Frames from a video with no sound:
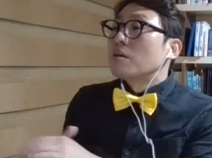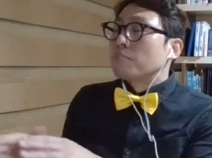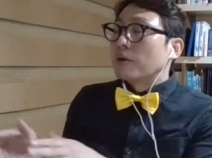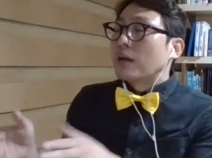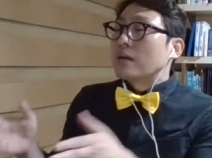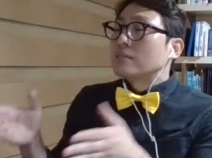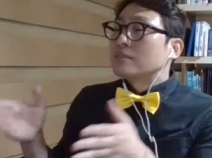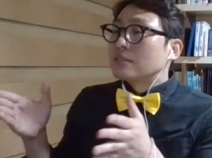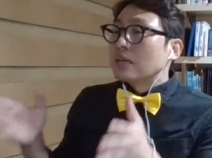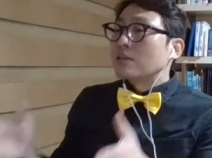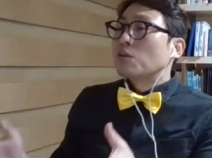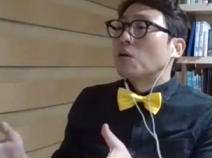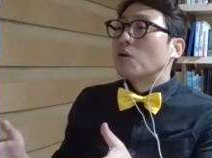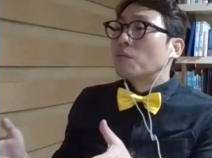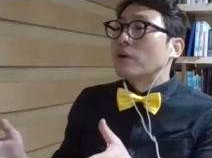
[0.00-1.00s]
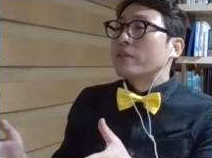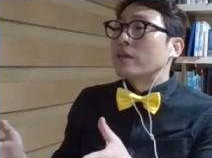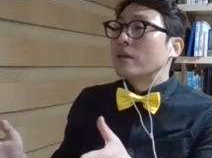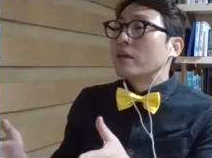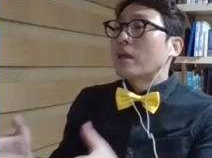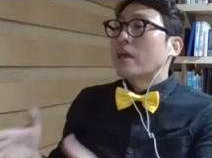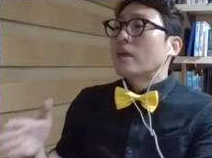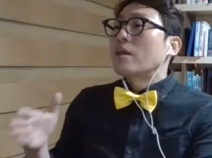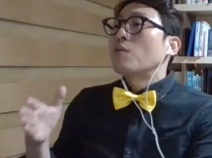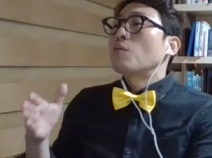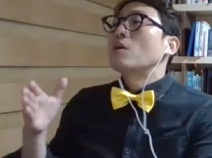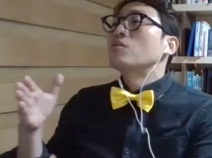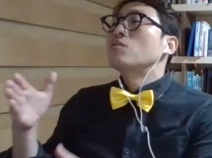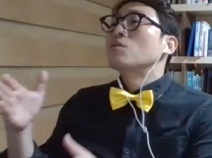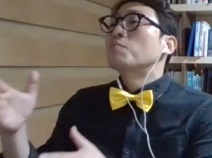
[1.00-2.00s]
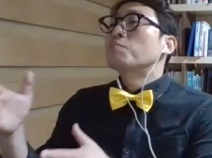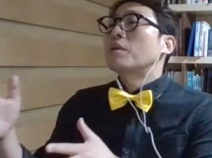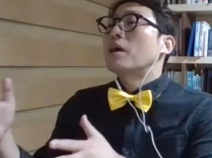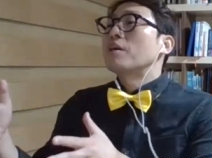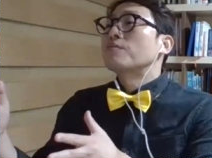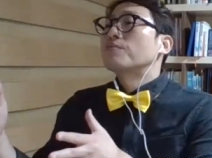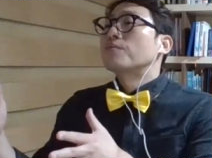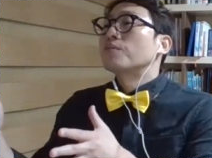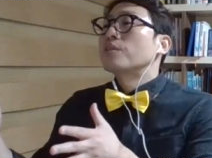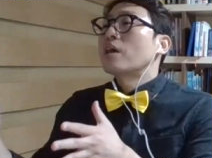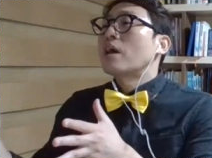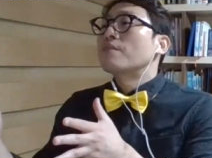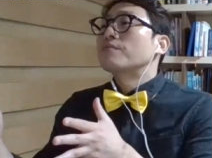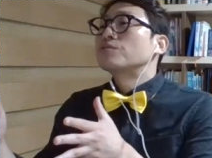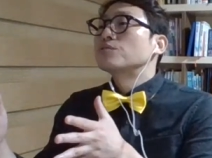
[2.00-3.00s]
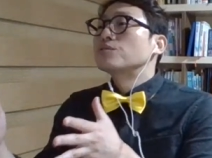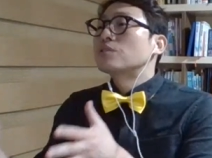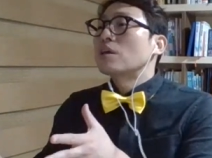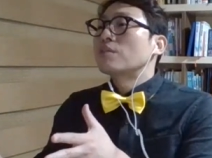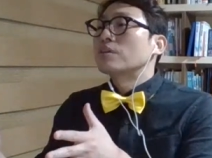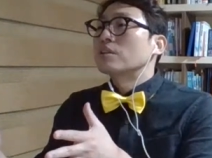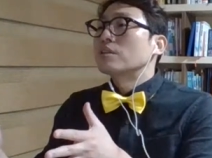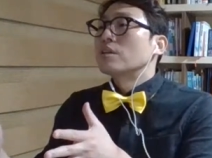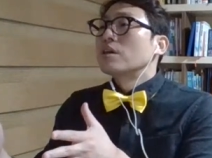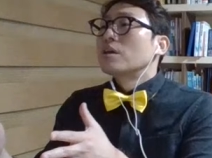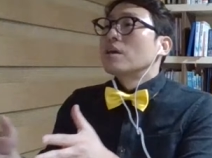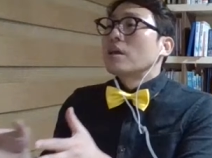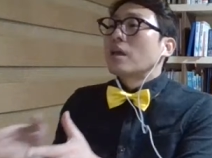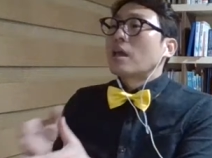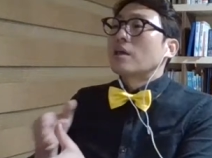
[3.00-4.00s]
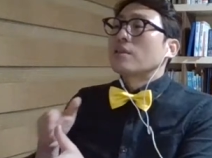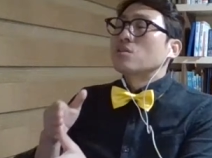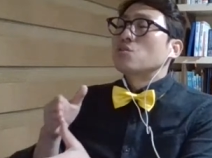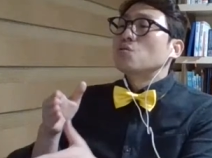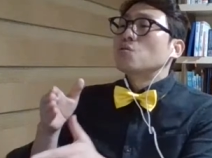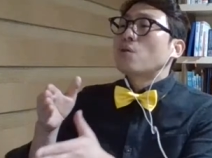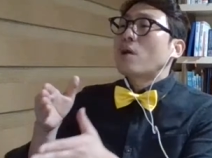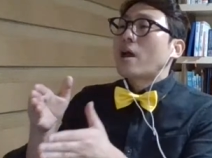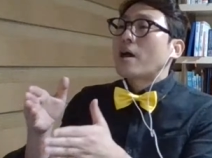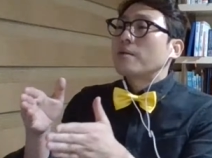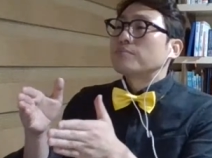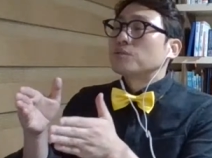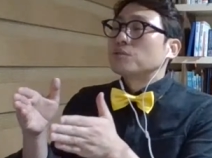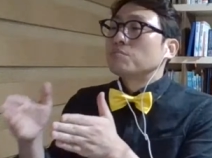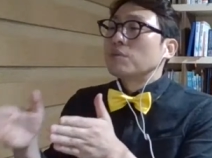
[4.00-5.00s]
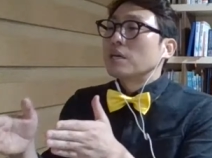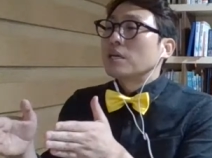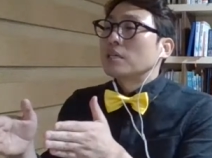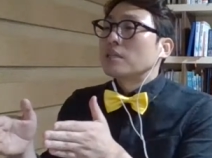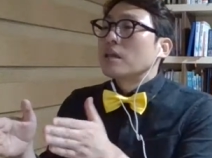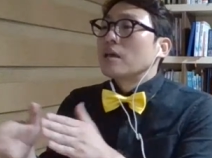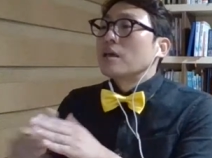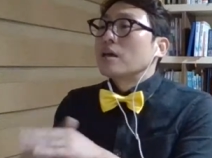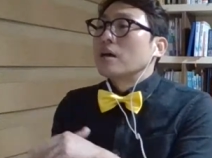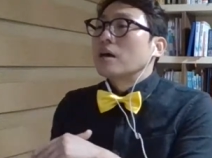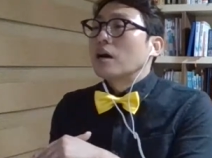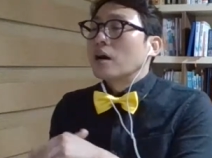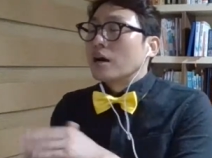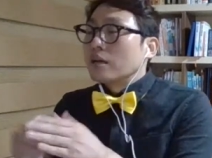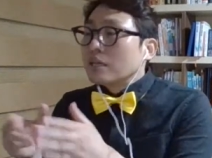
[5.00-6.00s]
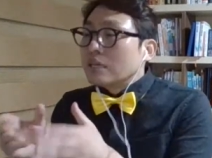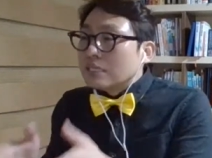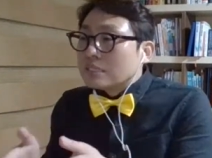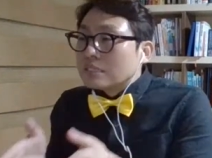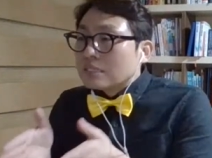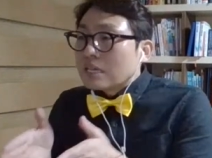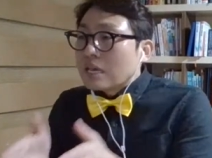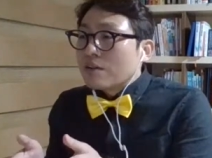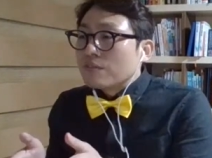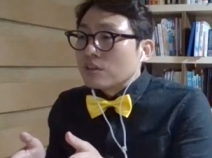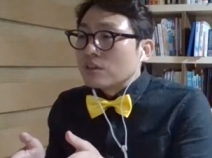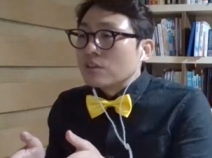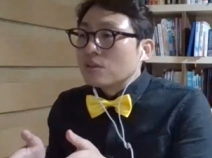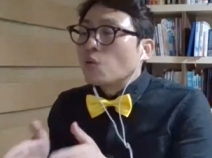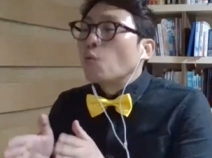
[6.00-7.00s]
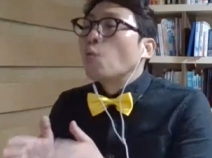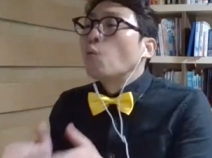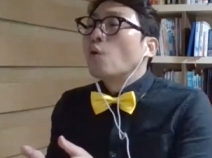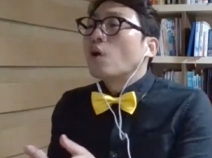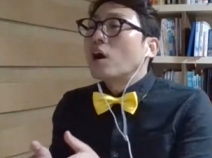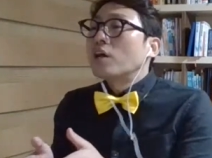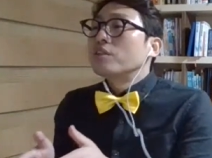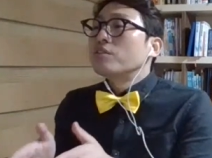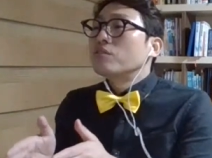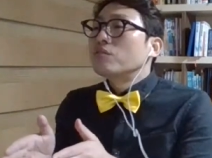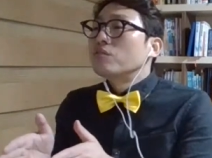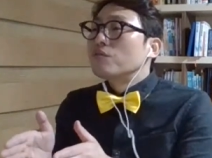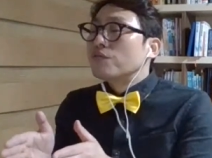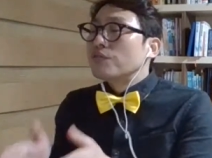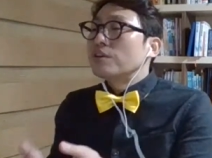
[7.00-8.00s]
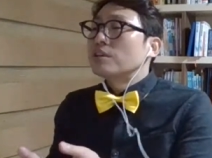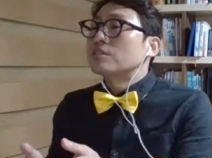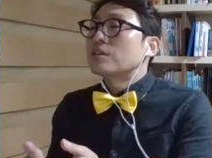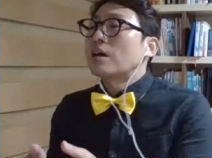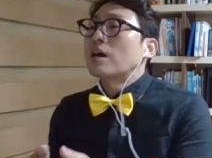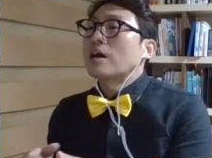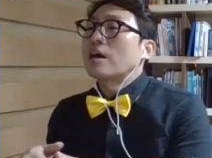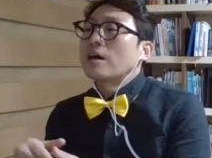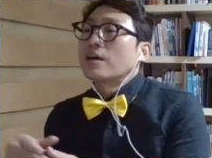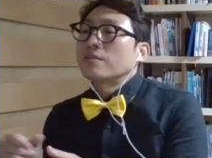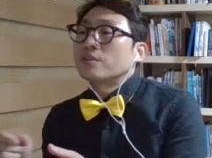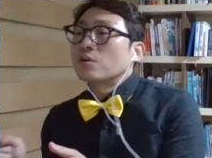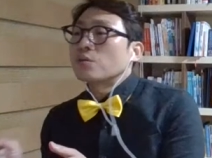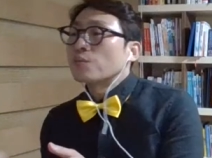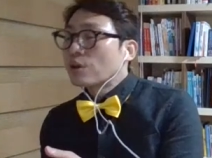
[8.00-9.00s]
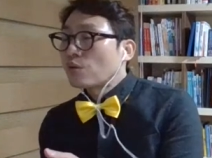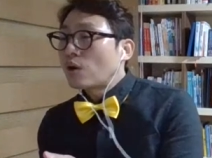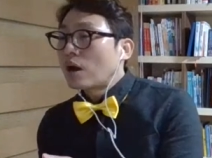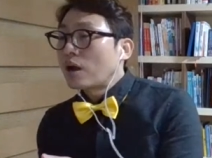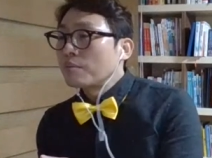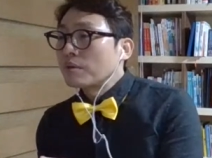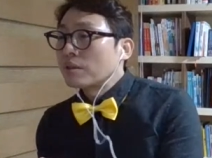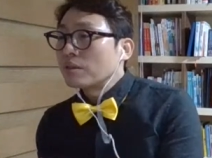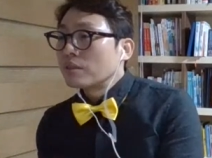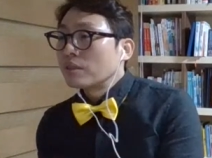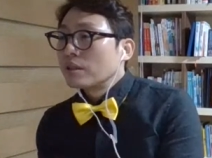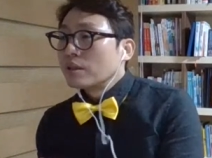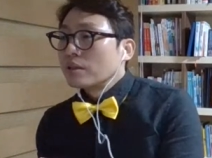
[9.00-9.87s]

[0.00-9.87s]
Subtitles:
But I said already, when you apply for the F to 7, and you have to meet E7 1 visa, the requirement.